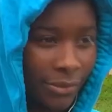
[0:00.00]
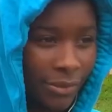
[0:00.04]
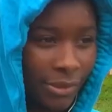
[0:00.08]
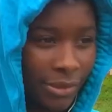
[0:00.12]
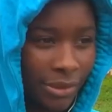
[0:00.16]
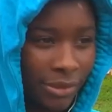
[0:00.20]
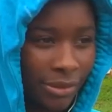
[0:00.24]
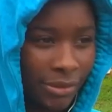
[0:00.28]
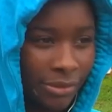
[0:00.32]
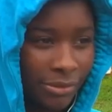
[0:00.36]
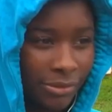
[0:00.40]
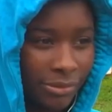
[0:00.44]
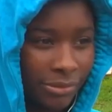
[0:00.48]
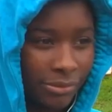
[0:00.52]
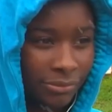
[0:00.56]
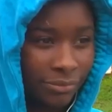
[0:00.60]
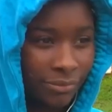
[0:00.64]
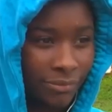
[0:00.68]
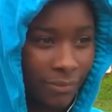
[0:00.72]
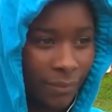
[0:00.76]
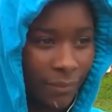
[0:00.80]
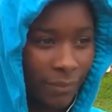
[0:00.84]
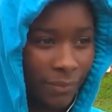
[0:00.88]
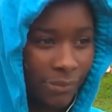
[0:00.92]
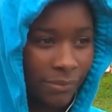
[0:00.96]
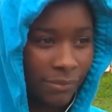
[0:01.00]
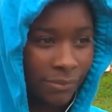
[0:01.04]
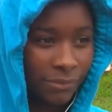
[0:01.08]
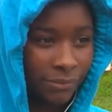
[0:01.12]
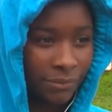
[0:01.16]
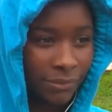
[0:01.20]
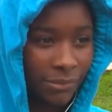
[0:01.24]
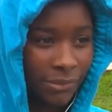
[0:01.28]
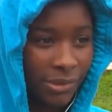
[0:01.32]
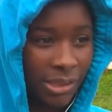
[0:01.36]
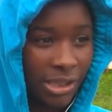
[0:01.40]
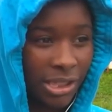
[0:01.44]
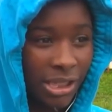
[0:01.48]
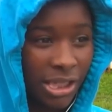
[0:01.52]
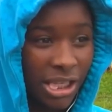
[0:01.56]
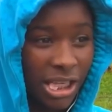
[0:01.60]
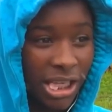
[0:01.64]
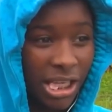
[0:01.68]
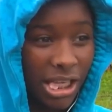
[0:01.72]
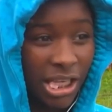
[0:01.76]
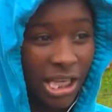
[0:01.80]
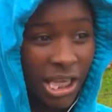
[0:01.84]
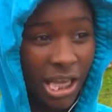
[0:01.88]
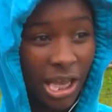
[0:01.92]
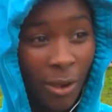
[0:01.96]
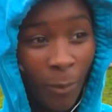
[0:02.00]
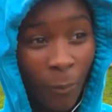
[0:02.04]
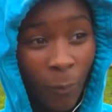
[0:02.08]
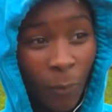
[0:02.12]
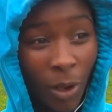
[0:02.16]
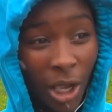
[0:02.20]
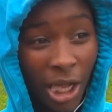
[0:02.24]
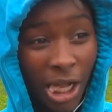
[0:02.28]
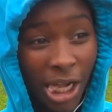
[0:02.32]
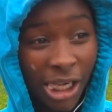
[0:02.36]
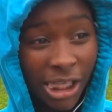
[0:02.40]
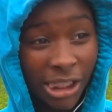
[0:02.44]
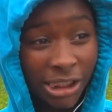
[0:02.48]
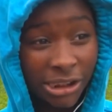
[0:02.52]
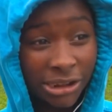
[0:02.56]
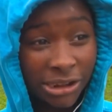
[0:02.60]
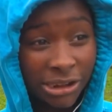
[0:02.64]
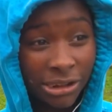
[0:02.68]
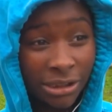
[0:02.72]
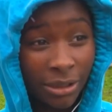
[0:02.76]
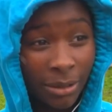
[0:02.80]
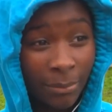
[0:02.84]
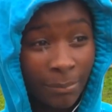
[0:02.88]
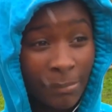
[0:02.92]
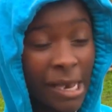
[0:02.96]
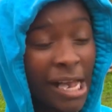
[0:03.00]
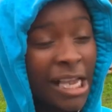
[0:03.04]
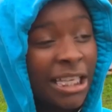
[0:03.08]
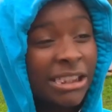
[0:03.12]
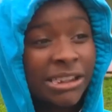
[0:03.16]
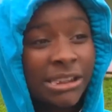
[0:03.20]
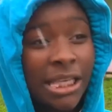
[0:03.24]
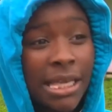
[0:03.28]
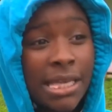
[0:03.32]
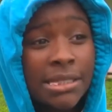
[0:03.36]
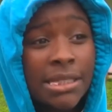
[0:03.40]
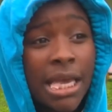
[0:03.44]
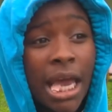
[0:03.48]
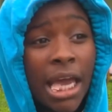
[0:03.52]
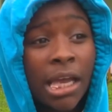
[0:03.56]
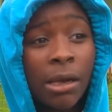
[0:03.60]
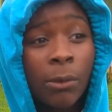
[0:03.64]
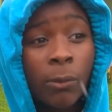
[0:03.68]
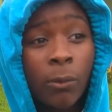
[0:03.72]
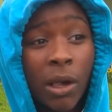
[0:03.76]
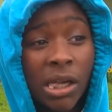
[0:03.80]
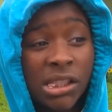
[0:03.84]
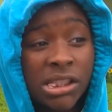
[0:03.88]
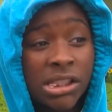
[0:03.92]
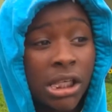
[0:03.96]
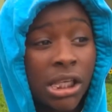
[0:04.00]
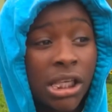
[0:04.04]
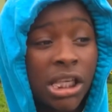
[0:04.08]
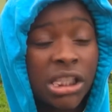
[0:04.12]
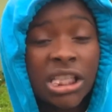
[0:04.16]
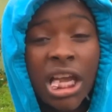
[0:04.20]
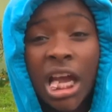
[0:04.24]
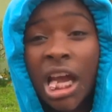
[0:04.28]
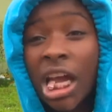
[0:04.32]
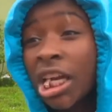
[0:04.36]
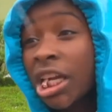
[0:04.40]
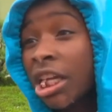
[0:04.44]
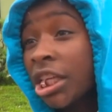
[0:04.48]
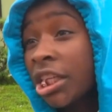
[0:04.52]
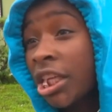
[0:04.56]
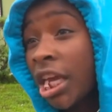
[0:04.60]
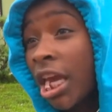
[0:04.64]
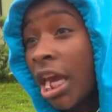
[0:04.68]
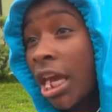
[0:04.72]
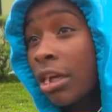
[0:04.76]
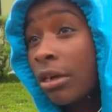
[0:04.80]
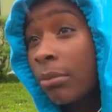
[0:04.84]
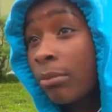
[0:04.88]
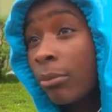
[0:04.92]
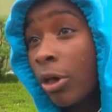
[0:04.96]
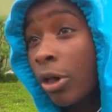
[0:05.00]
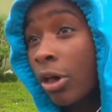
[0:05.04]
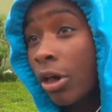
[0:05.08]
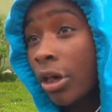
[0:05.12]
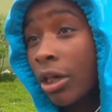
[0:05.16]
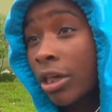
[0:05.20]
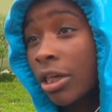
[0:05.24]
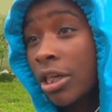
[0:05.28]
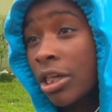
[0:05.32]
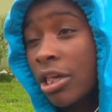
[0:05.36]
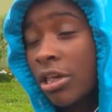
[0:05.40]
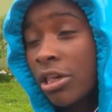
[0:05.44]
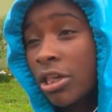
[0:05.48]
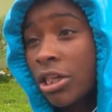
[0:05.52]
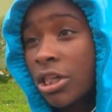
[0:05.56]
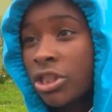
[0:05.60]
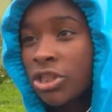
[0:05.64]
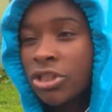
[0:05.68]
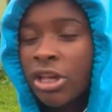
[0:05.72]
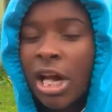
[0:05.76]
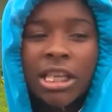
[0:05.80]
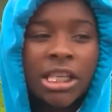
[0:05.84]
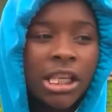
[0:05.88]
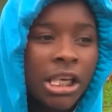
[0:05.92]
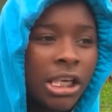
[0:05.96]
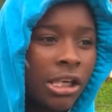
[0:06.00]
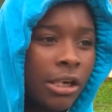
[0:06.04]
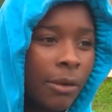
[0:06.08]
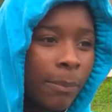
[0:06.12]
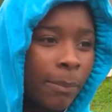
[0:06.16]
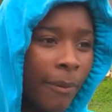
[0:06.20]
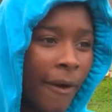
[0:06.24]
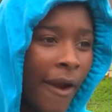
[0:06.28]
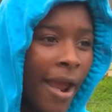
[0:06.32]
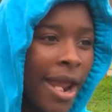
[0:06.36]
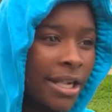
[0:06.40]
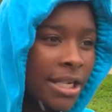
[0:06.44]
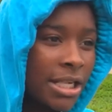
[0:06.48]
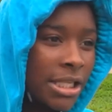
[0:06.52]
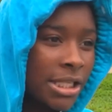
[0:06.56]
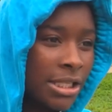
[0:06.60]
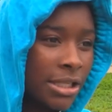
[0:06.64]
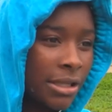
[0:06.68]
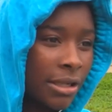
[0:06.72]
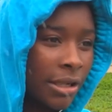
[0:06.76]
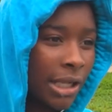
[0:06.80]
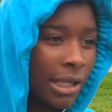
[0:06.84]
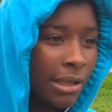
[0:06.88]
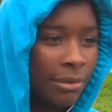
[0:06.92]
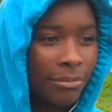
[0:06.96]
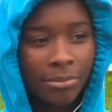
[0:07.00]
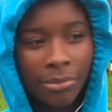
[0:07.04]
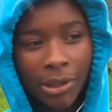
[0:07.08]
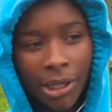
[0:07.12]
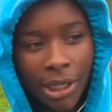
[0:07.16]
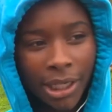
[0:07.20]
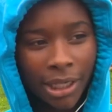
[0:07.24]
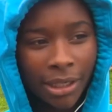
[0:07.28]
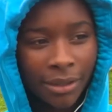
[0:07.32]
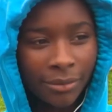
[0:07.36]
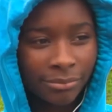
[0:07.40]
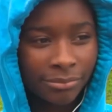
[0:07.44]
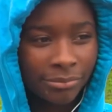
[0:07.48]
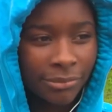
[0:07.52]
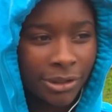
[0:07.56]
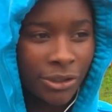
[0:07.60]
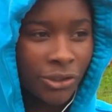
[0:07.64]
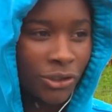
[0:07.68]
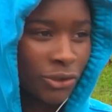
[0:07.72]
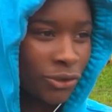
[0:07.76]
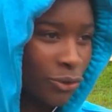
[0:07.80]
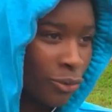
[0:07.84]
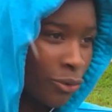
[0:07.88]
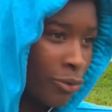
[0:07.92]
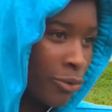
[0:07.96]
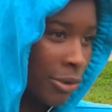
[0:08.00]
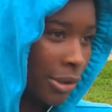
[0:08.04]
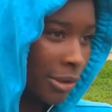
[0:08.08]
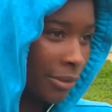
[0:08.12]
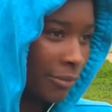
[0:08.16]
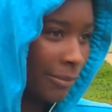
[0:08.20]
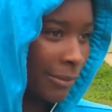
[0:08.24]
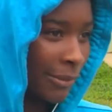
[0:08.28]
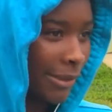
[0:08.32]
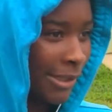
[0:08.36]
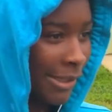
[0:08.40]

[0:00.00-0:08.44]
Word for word: Do you think that was a good call? It was, yeah. But at the same time, it wasn't, because I got a game tomorrow, so I needed to practice, but it was cool.